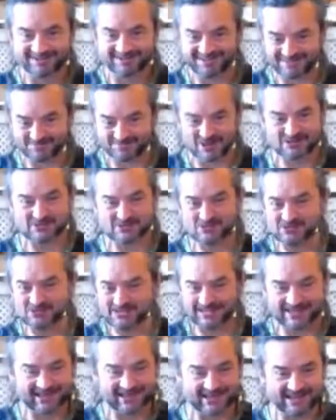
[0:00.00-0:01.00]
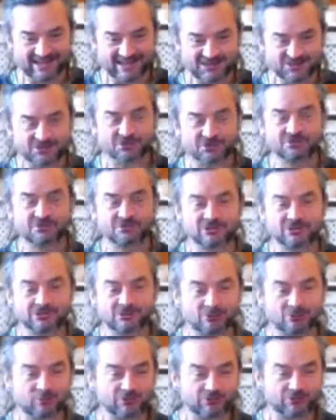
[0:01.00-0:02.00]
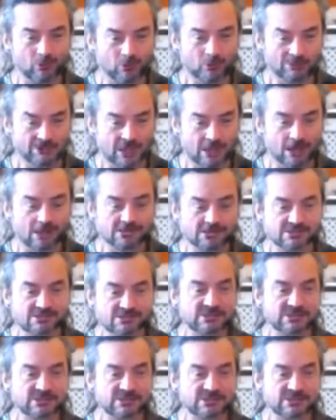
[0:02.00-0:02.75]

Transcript: muscles engage to, to perform tasks.